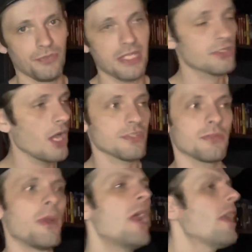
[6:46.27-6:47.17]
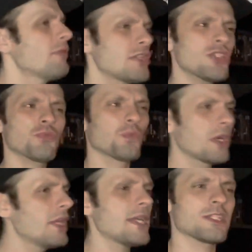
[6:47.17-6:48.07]
It's awesome. They just
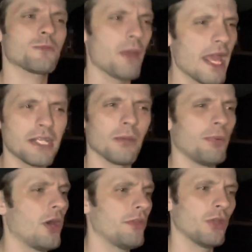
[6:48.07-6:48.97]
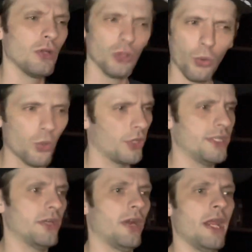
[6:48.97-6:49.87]
really expanded upon the lore
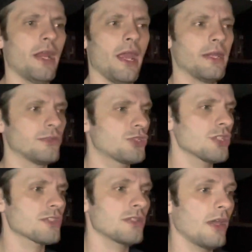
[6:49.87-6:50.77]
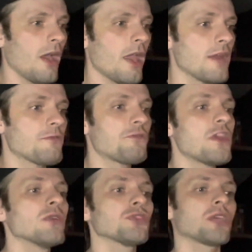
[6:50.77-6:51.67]
here, and just it
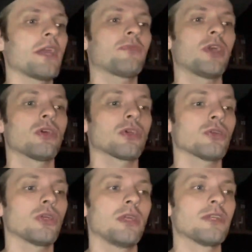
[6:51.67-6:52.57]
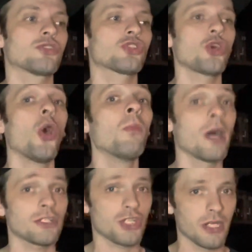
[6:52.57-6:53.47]
feels like there is so
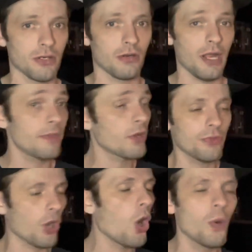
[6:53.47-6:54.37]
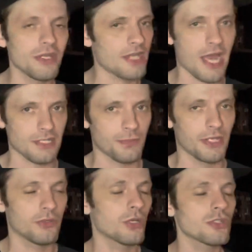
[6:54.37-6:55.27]
much here. And there always has
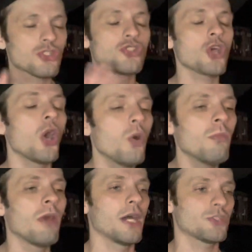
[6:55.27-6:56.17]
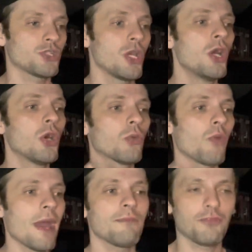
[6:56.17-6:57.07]
been. There's so much
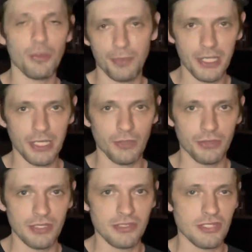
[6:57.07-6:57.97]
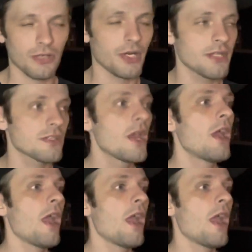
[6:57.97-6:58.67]
ripe for the picking with this series.